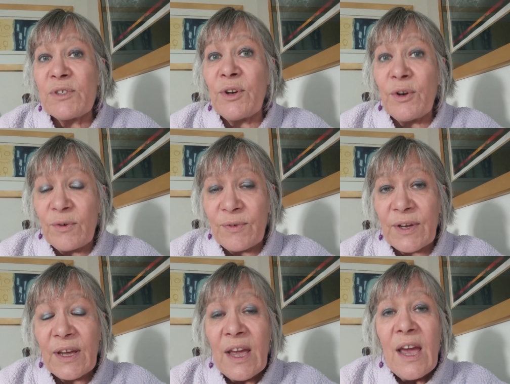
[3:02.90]
was on
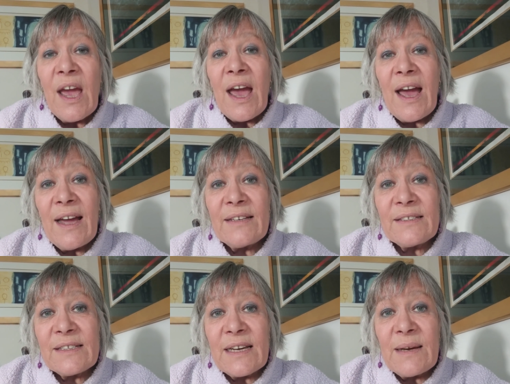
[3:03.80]
offer.
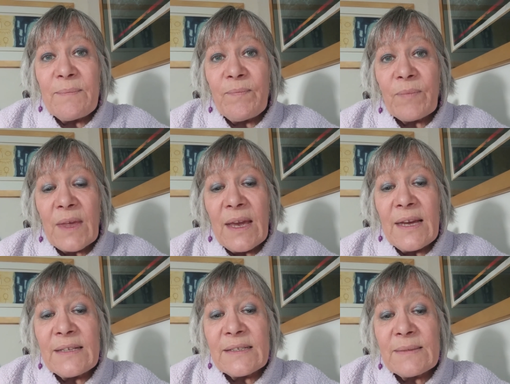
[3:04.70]
And
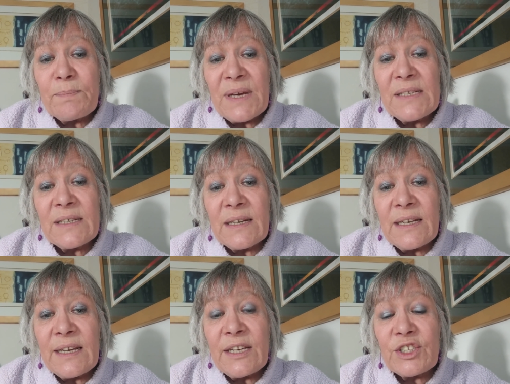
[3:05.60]
it's
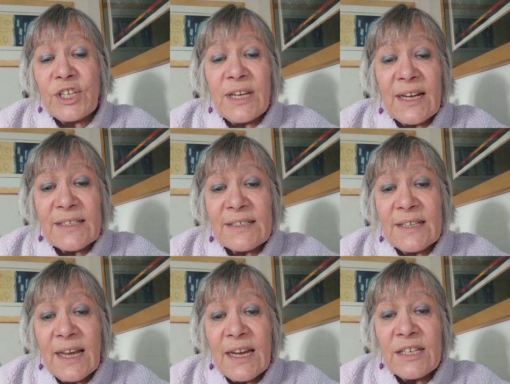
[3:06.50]
basically, she has
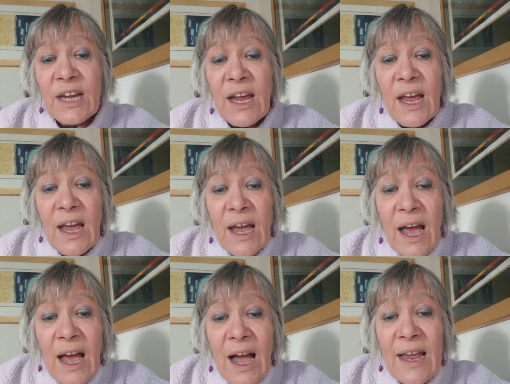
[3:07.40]
said,
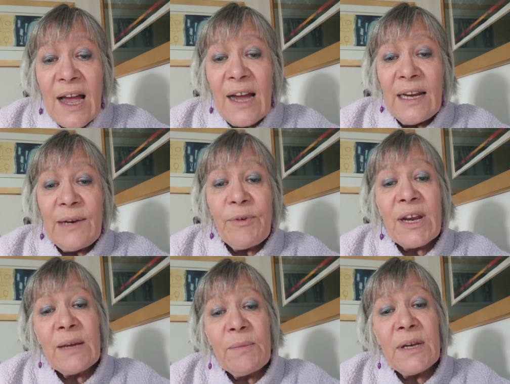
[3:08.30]
I highly
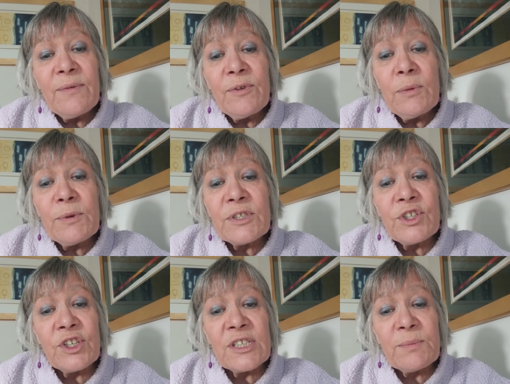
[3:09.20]
recommend full bust
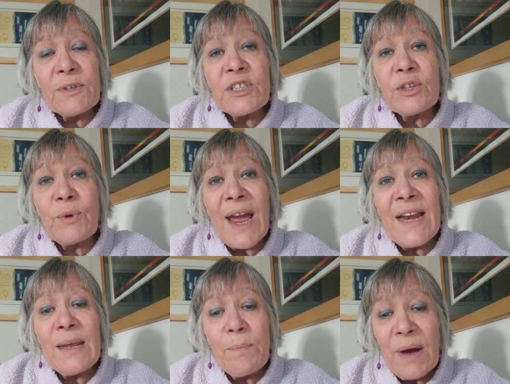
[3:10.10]
adjustment to
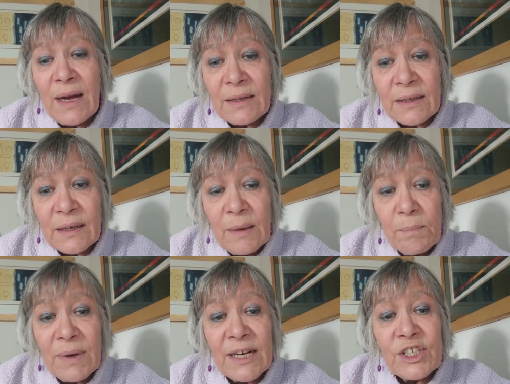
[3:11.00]
any pattern
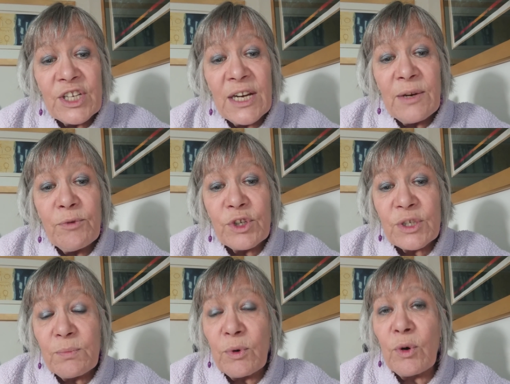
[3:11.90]
by Jenny
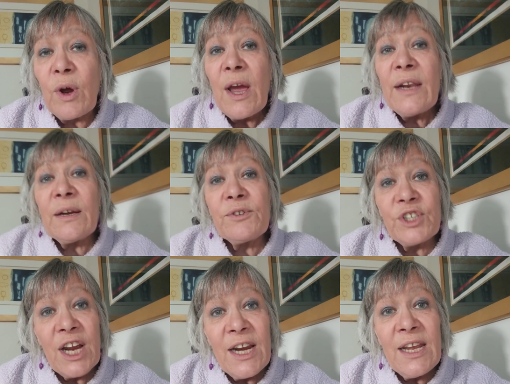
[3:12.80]
Rushmore. Now,
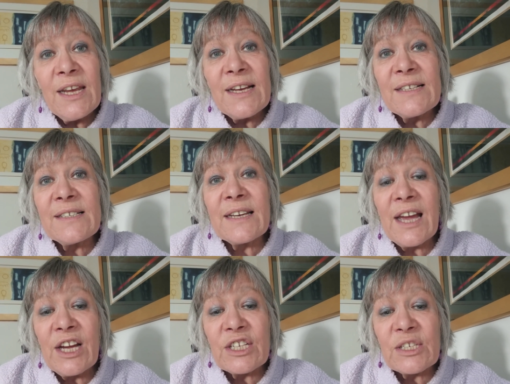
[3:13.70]
Jenny is the
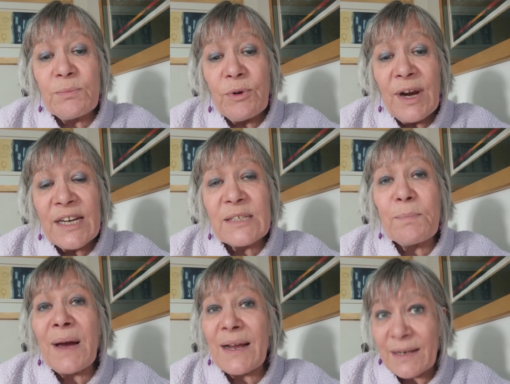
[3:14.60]
cashmerette
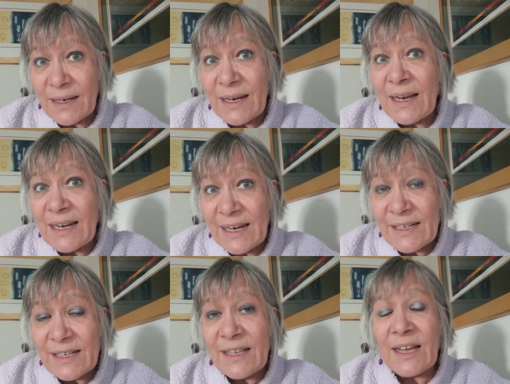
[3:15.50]
pattern
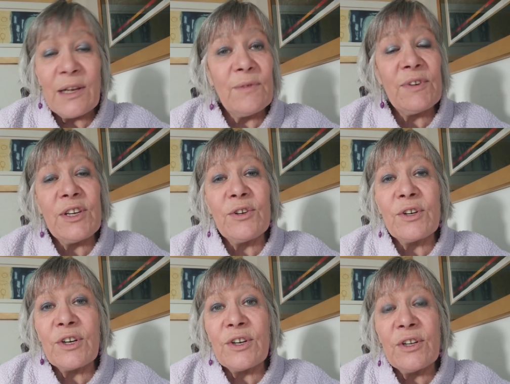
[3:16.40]
lady, that lovely
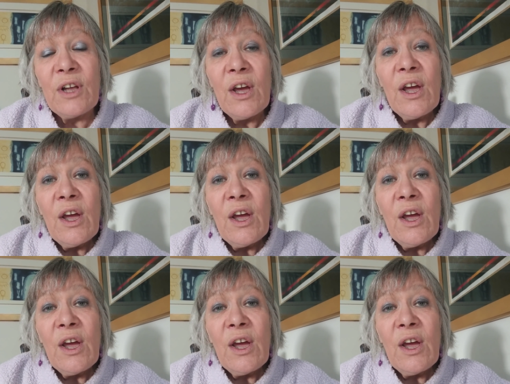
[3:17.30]
young girl